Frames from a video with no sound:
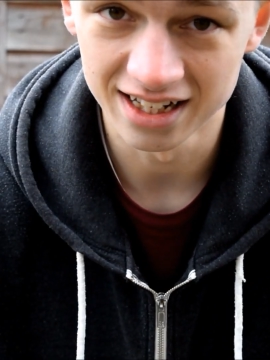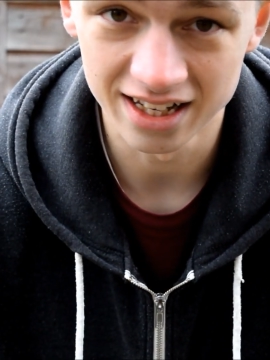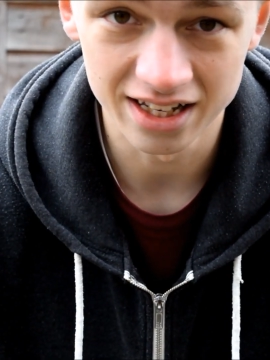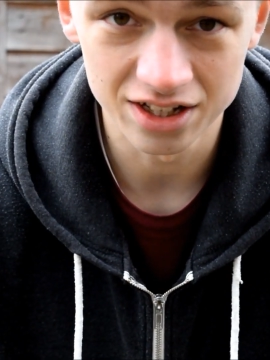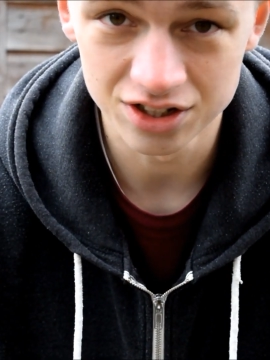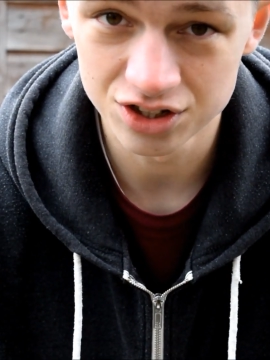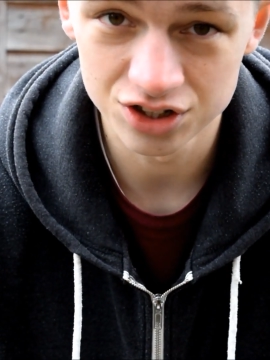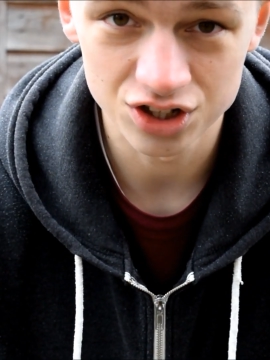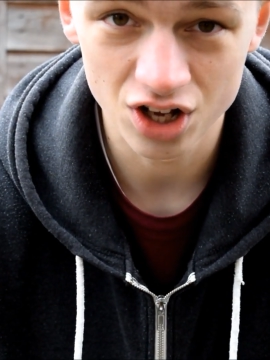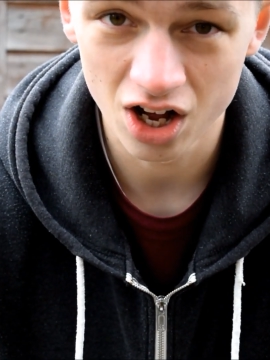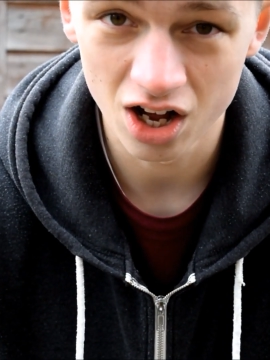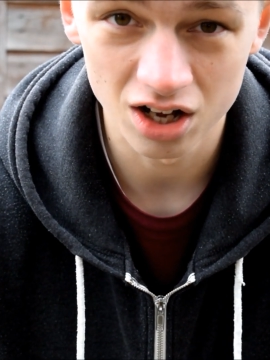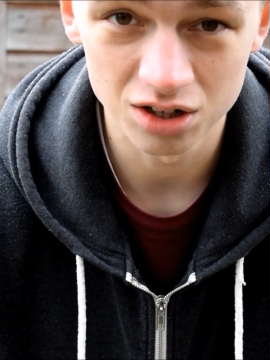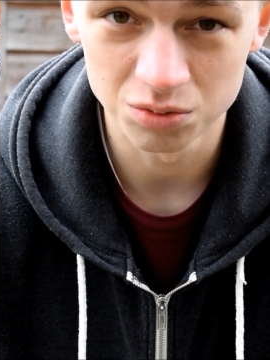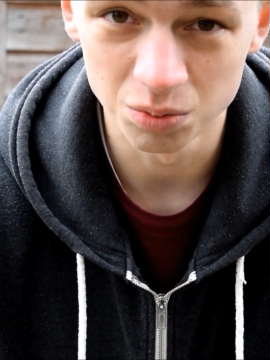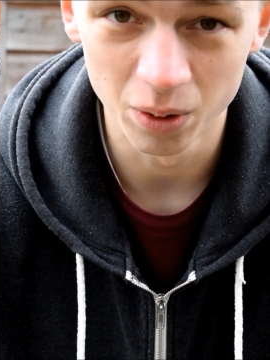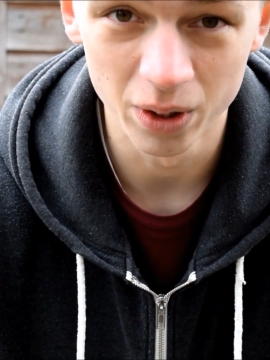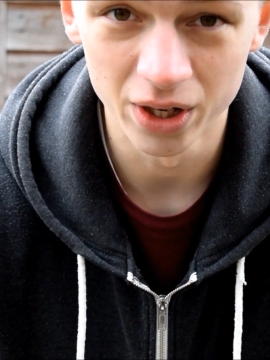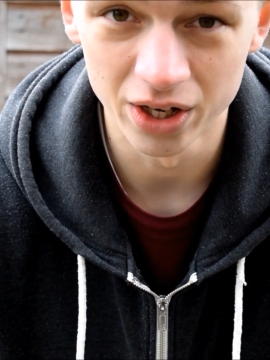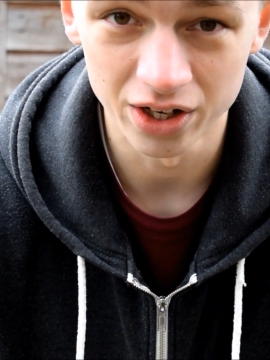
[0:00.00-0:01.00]
It's just hard
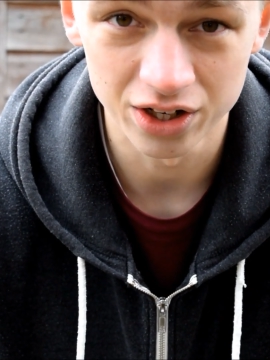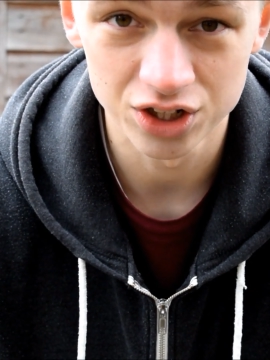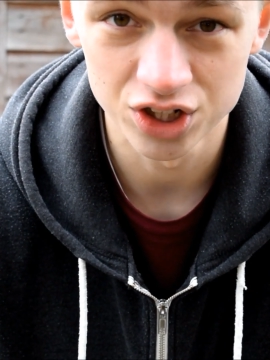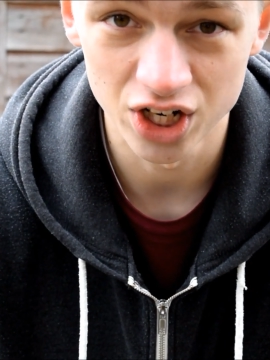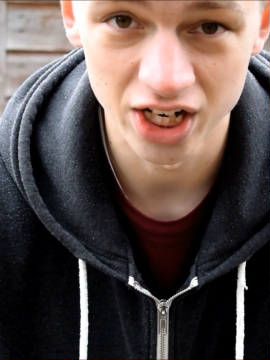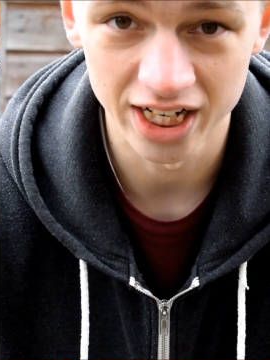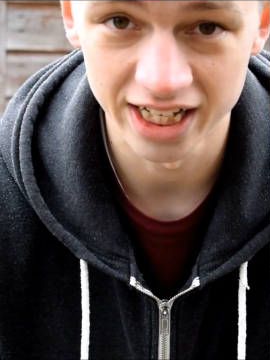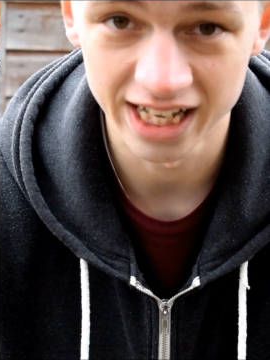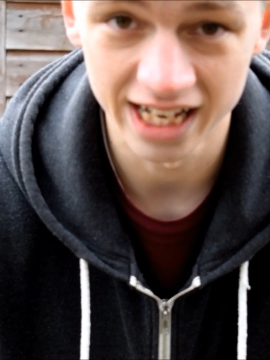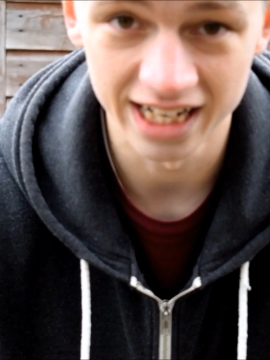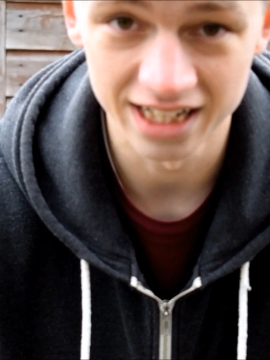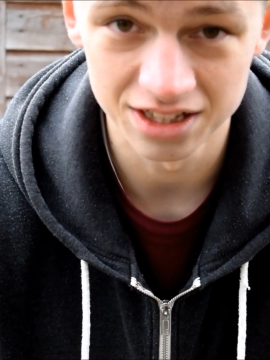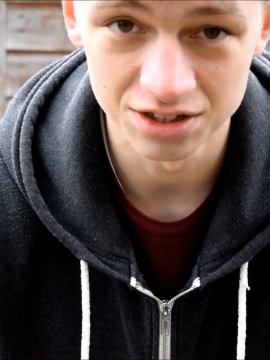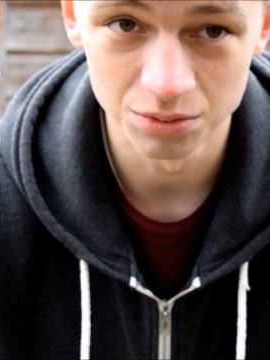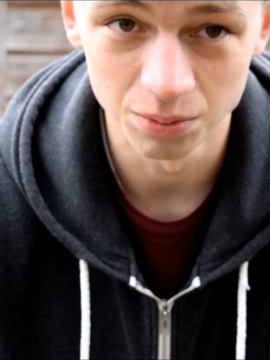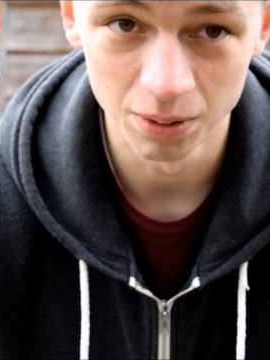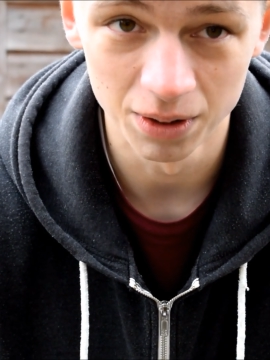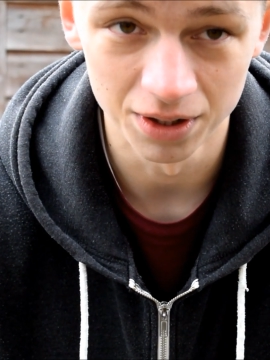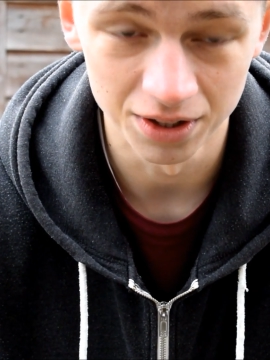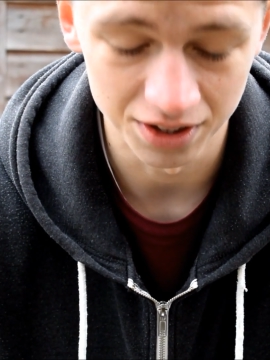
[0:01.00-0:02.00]
work trying to get it to
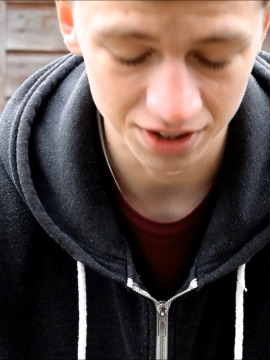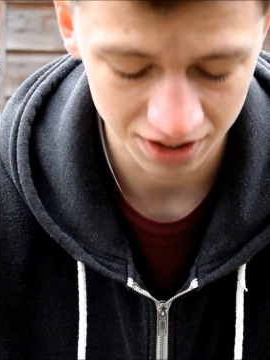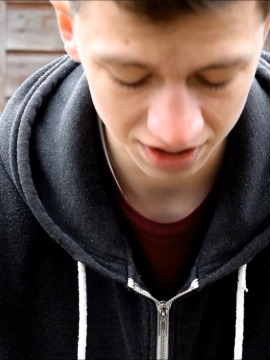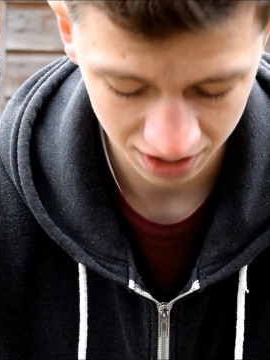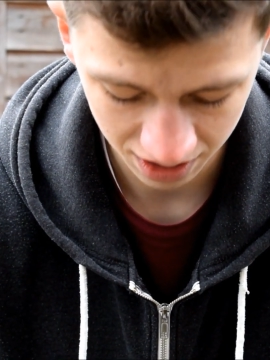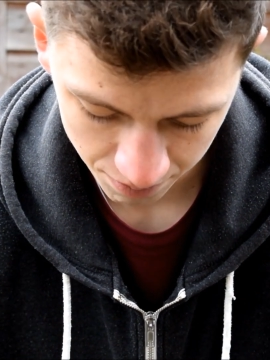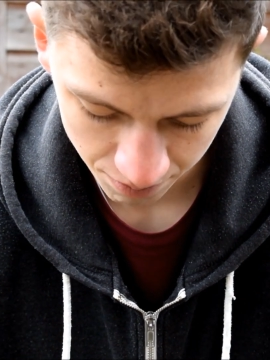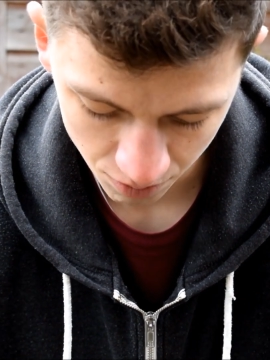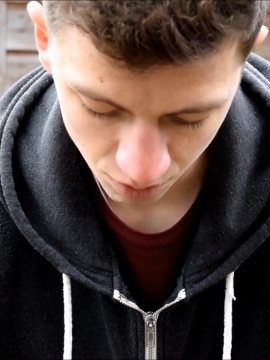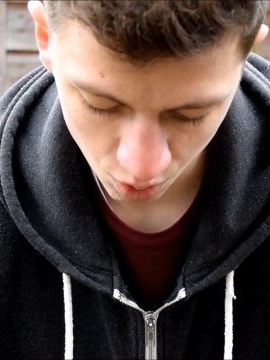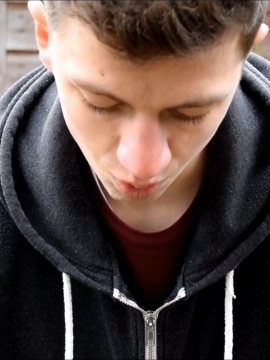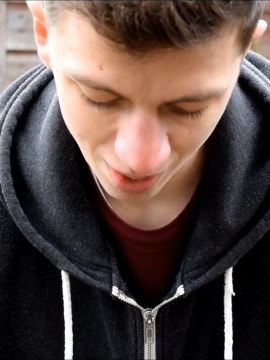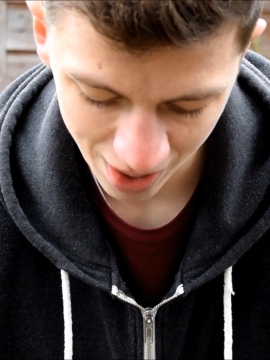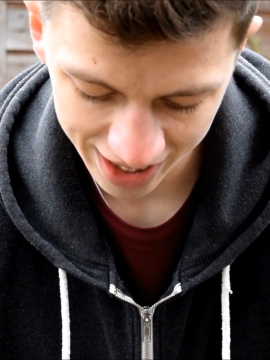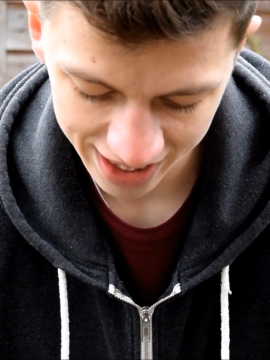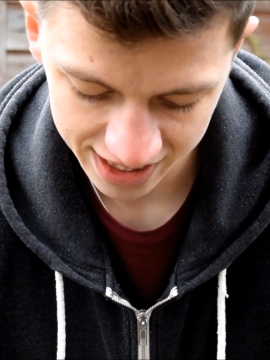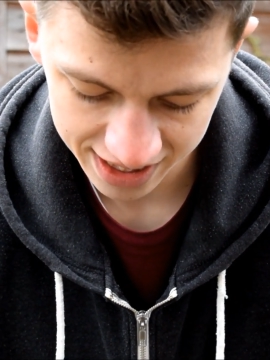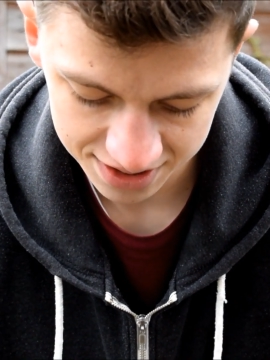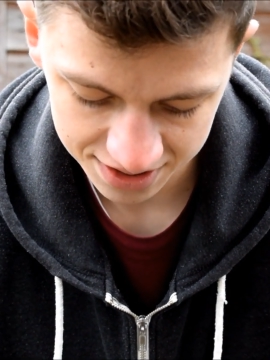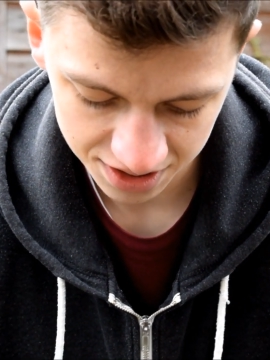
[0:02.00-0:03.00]
work.
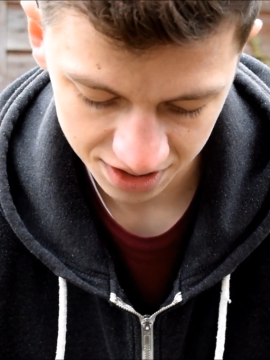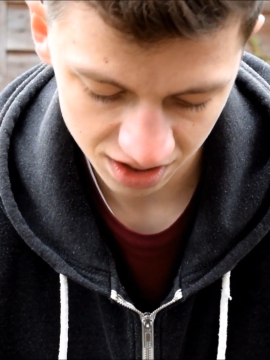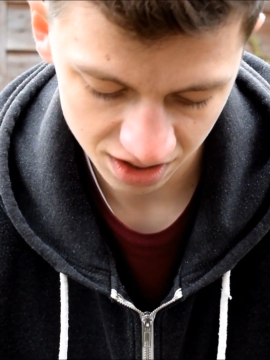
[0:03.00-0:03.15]
Meguiar's